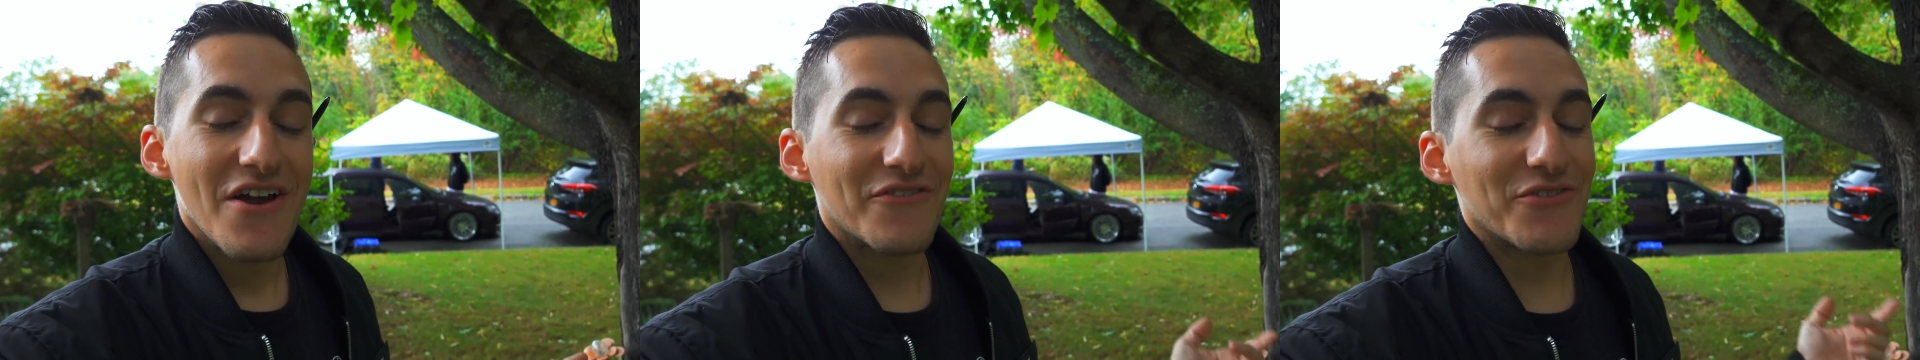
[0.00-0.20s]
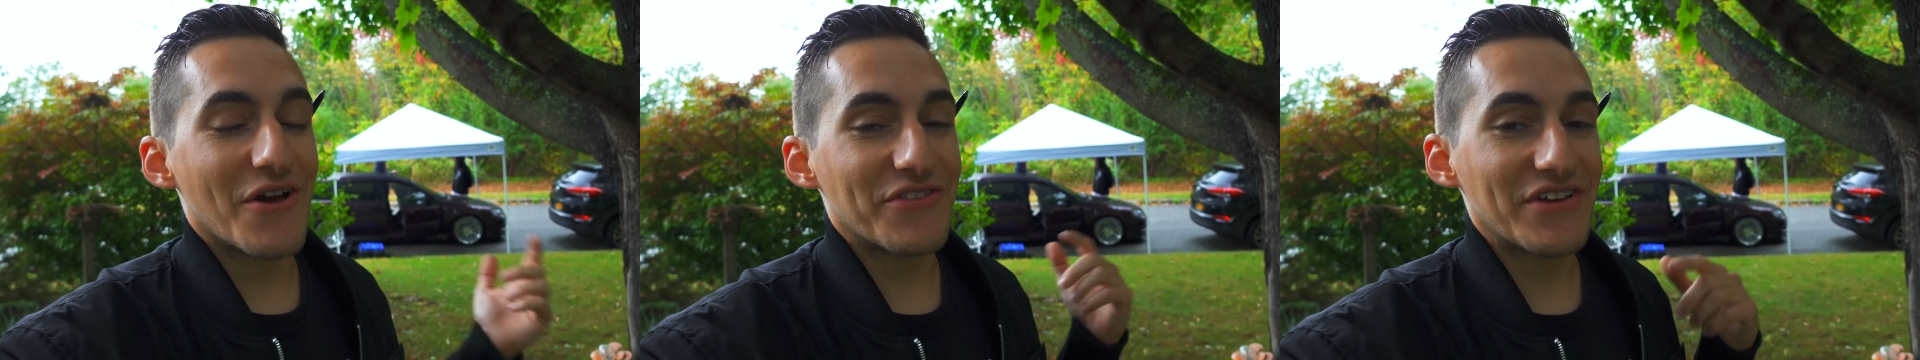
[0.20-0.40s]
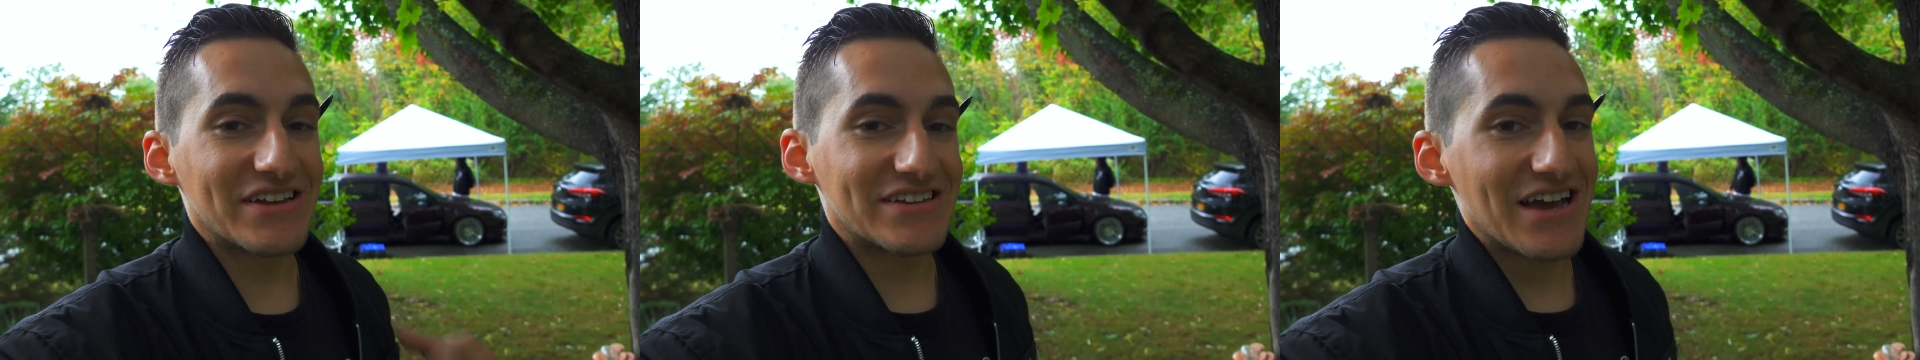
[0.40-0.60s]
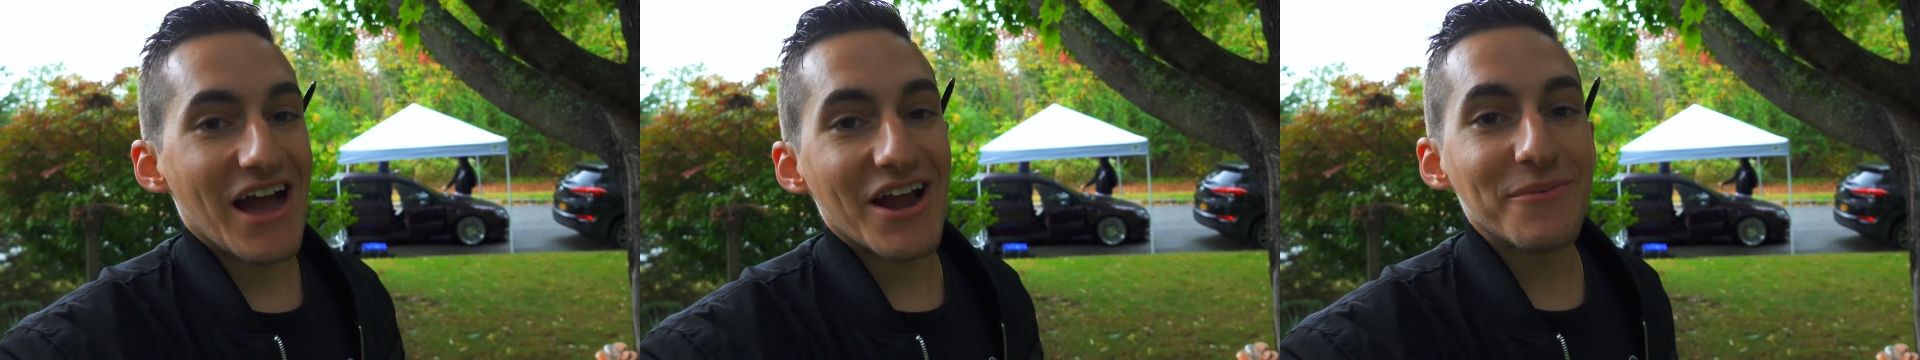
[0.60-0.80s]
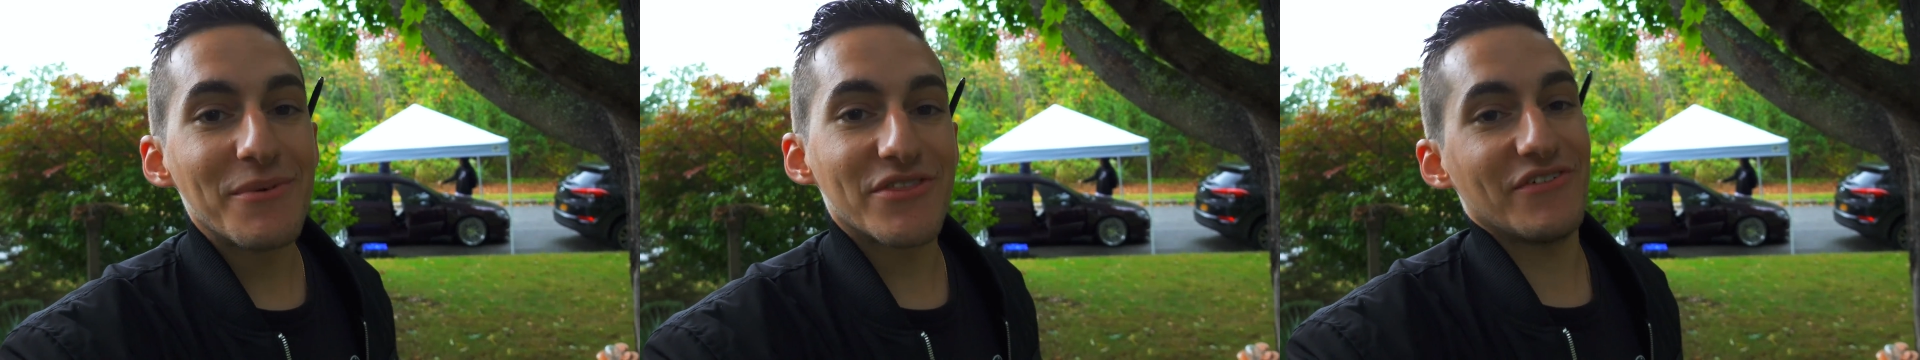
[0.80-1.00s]
throughout the
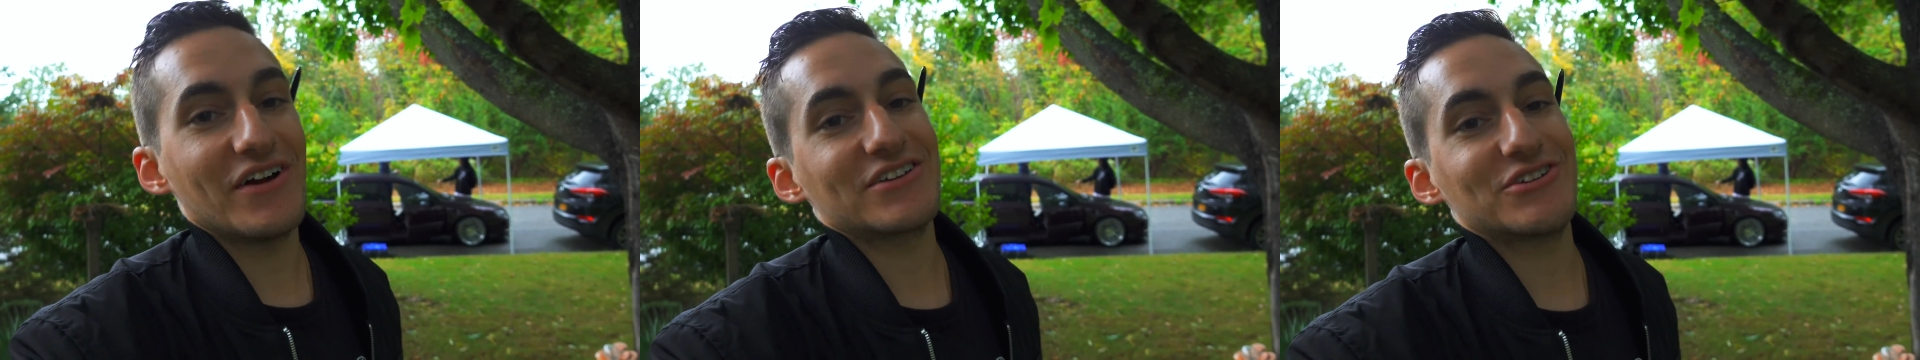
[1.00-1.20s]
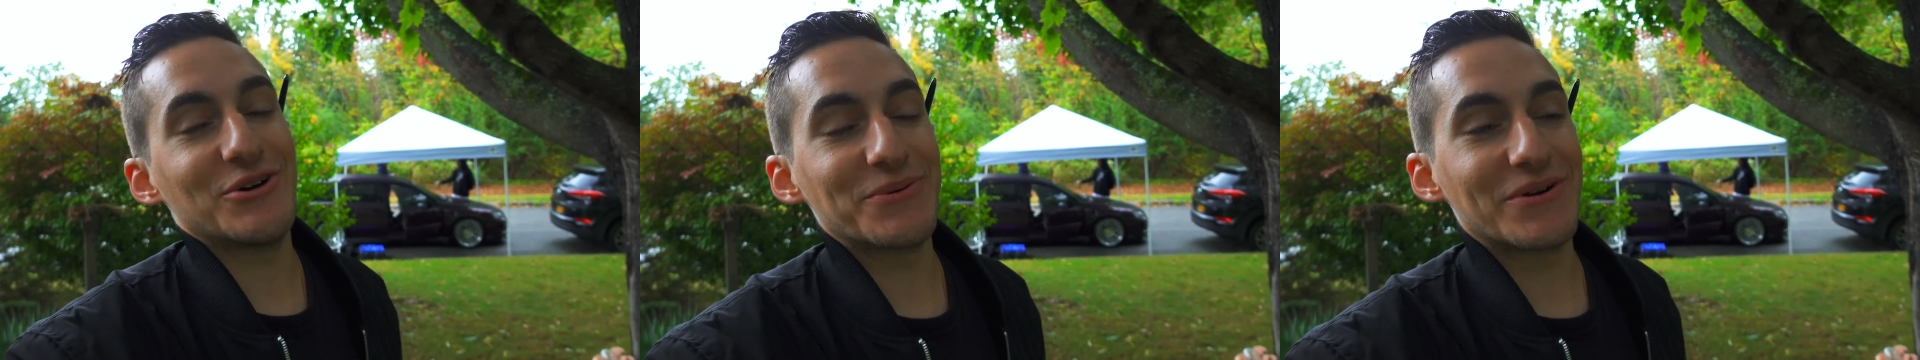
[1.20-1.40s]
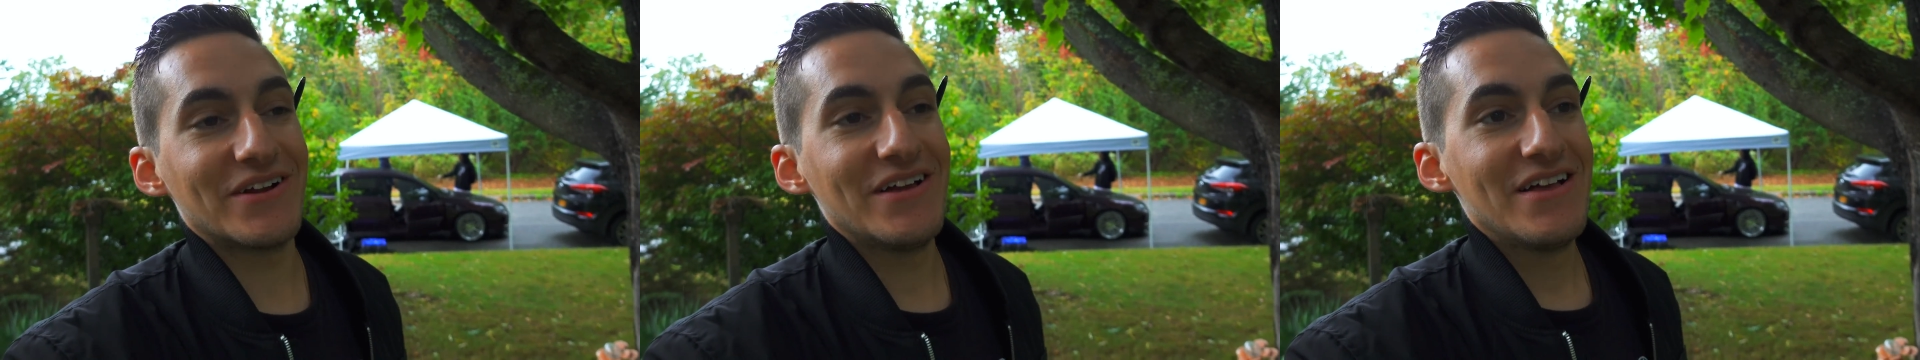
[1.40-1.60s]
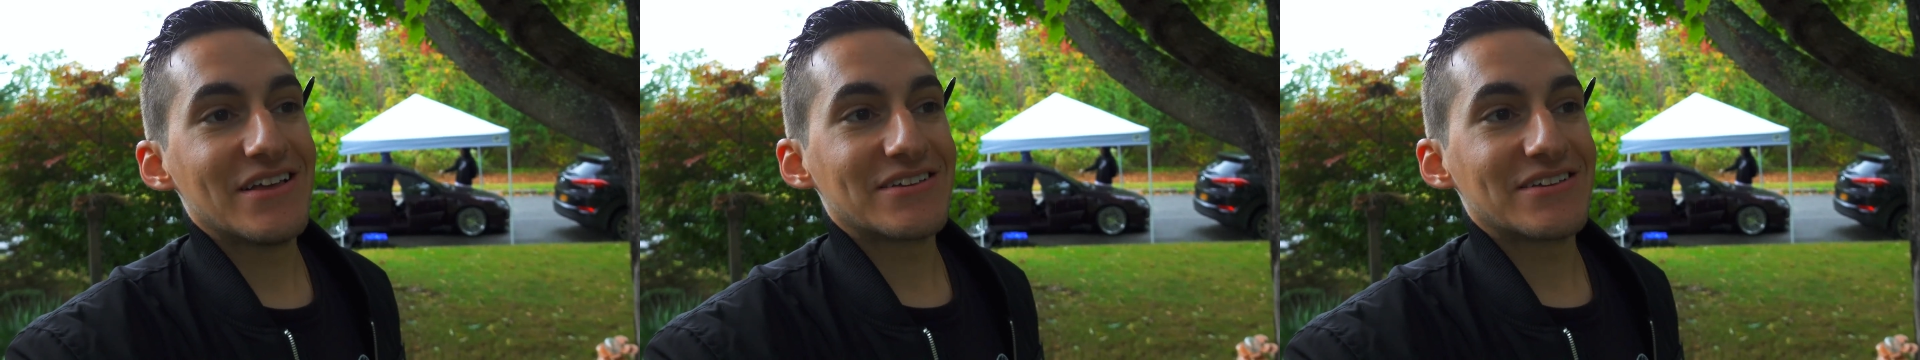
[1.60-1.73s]
entire month of October.